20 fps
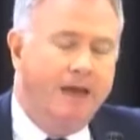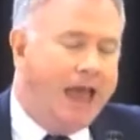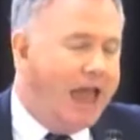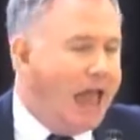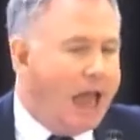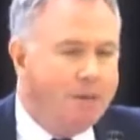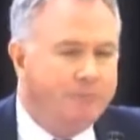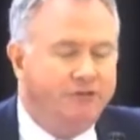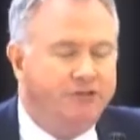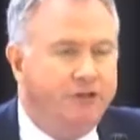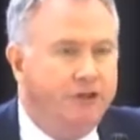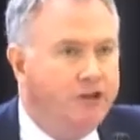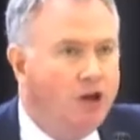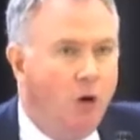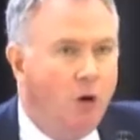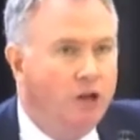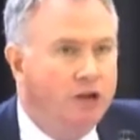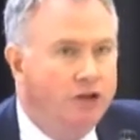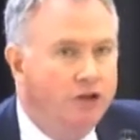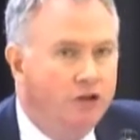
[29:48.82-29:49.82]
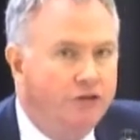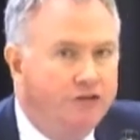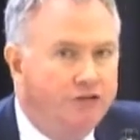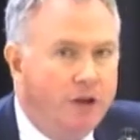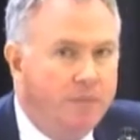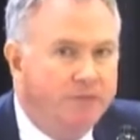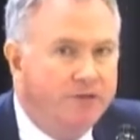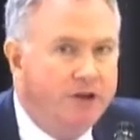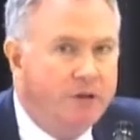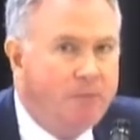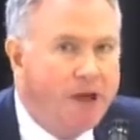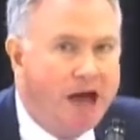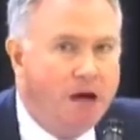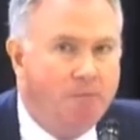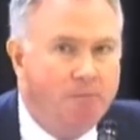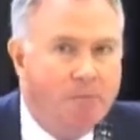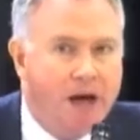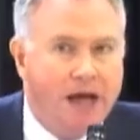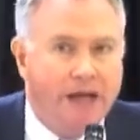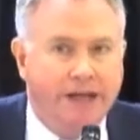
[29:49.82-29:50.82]
Happens to know a little something
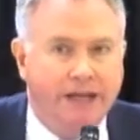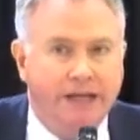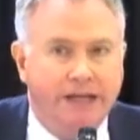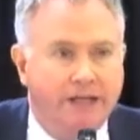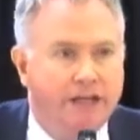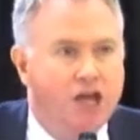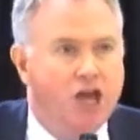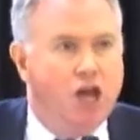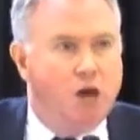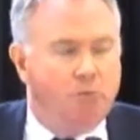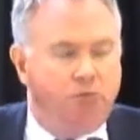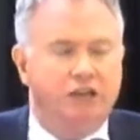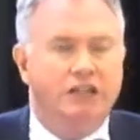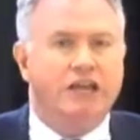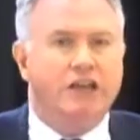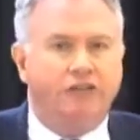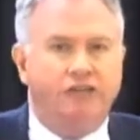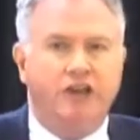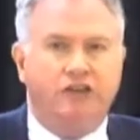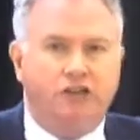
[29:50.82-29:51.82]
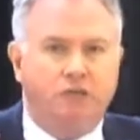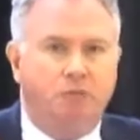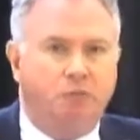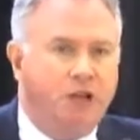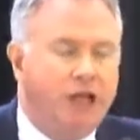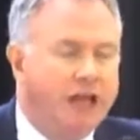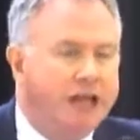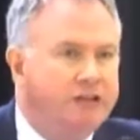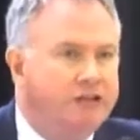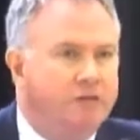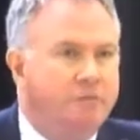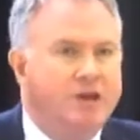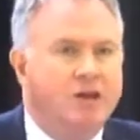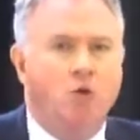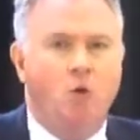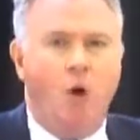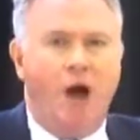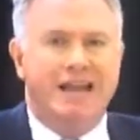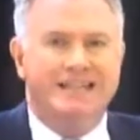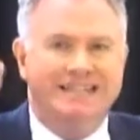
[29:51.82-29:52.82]
about mining. Please explain to me
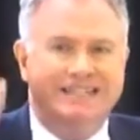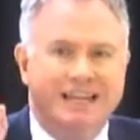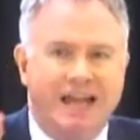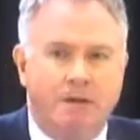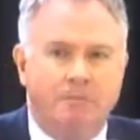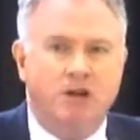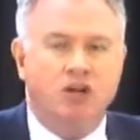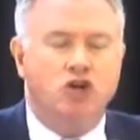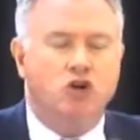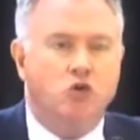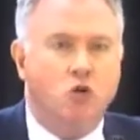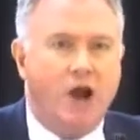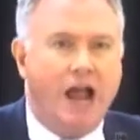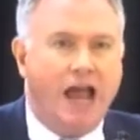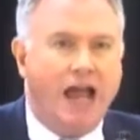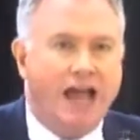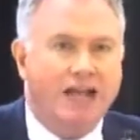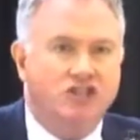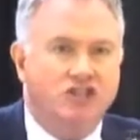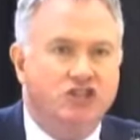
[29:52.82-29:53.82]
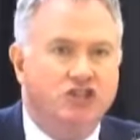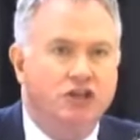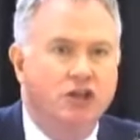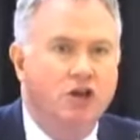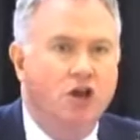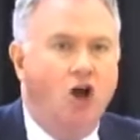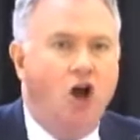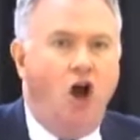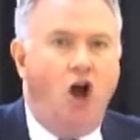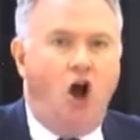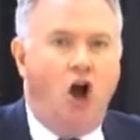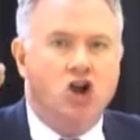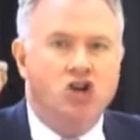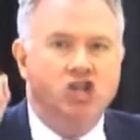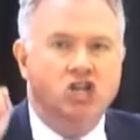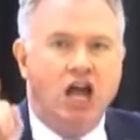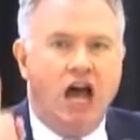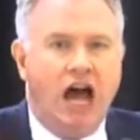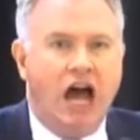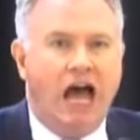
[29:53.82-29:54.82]
why Democrats are
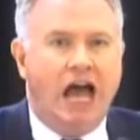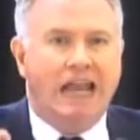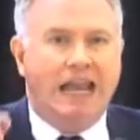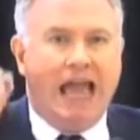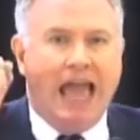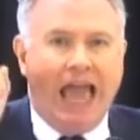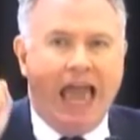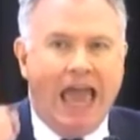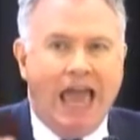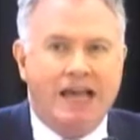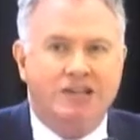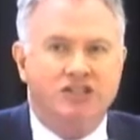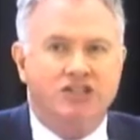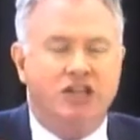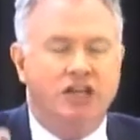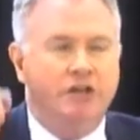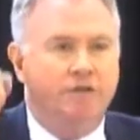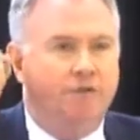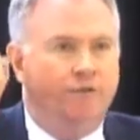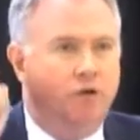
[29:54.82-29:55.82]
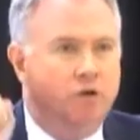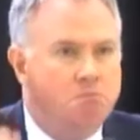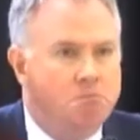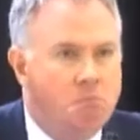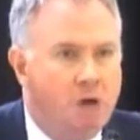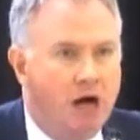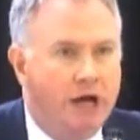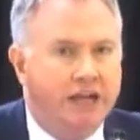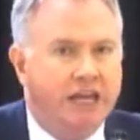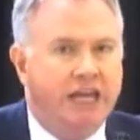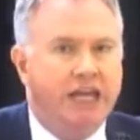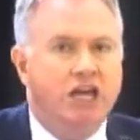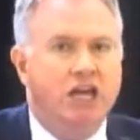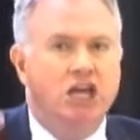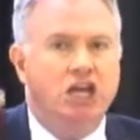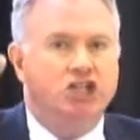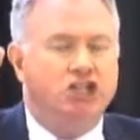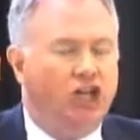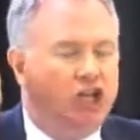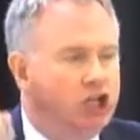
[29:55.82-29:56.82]
not asking for money
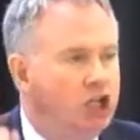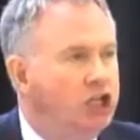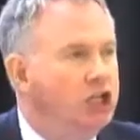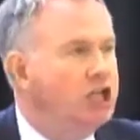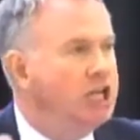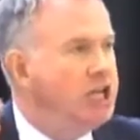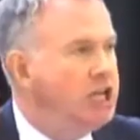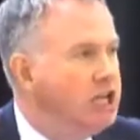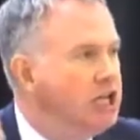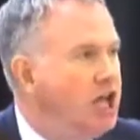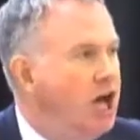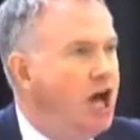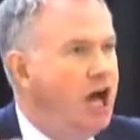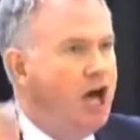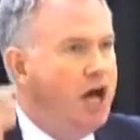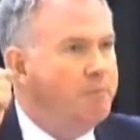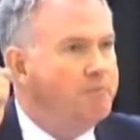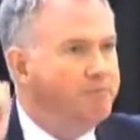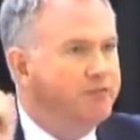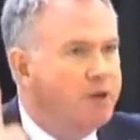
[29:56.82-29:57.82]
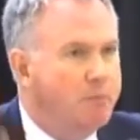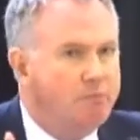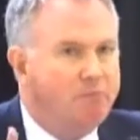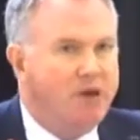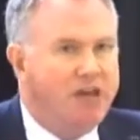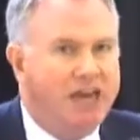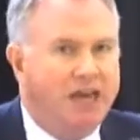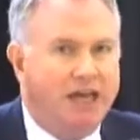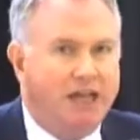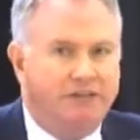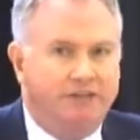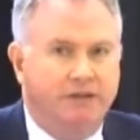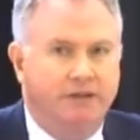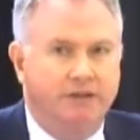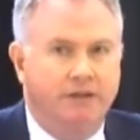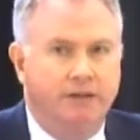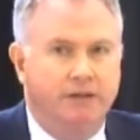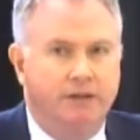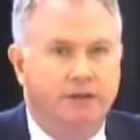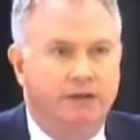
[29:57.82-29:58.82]
to clean up the pit.
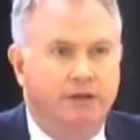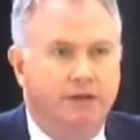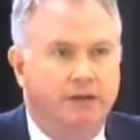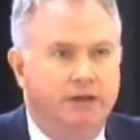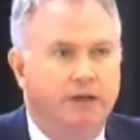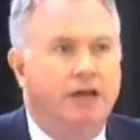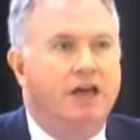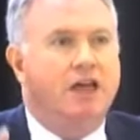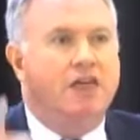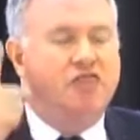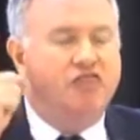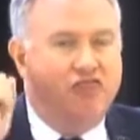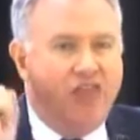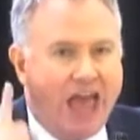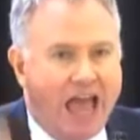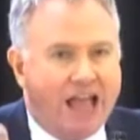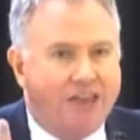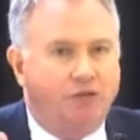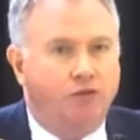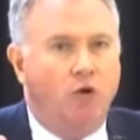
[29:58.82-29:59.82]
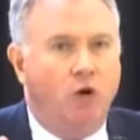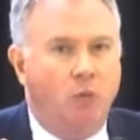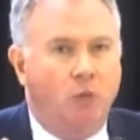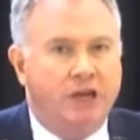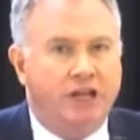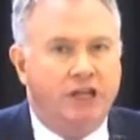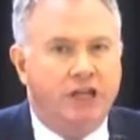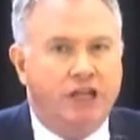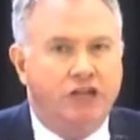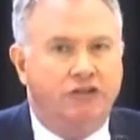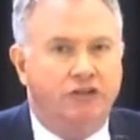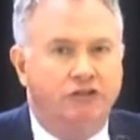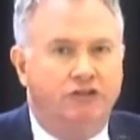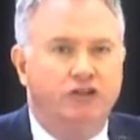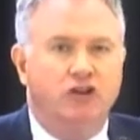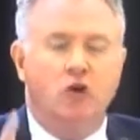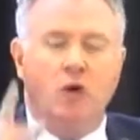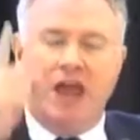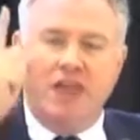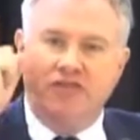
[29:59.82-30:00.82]
That's what we need to
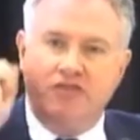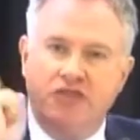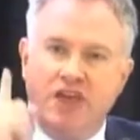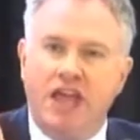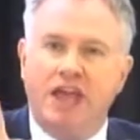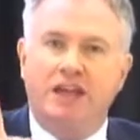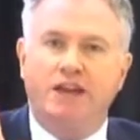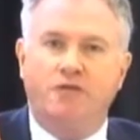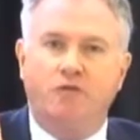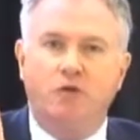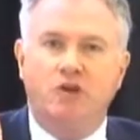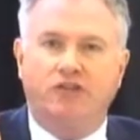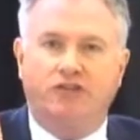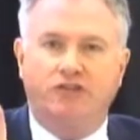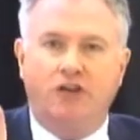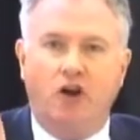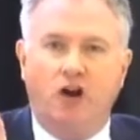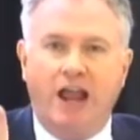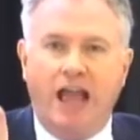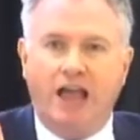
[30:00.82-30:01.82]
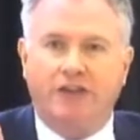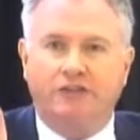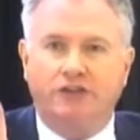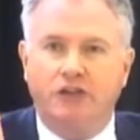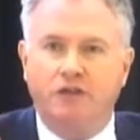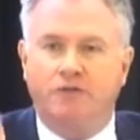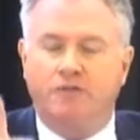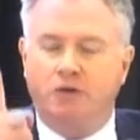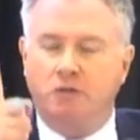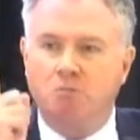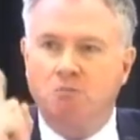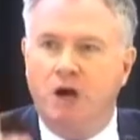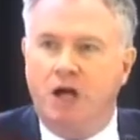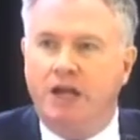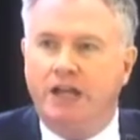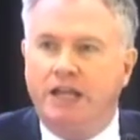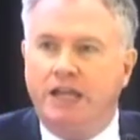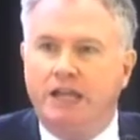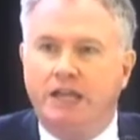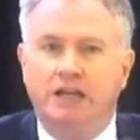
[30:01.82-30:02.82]
do. And then if we start asking for
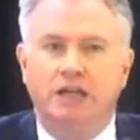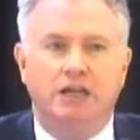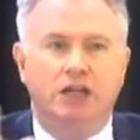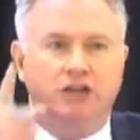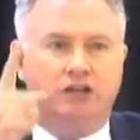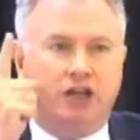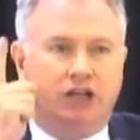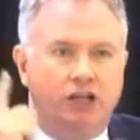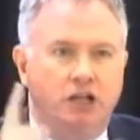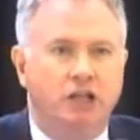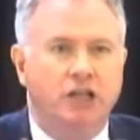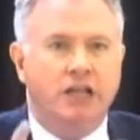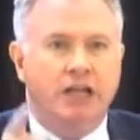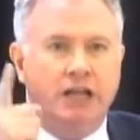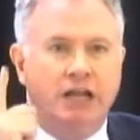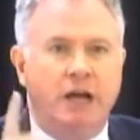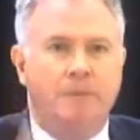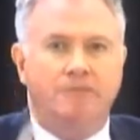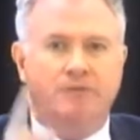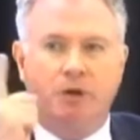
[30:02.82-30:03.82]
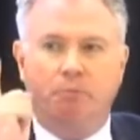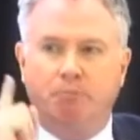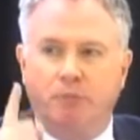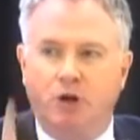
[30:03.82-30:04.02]
money to clean up the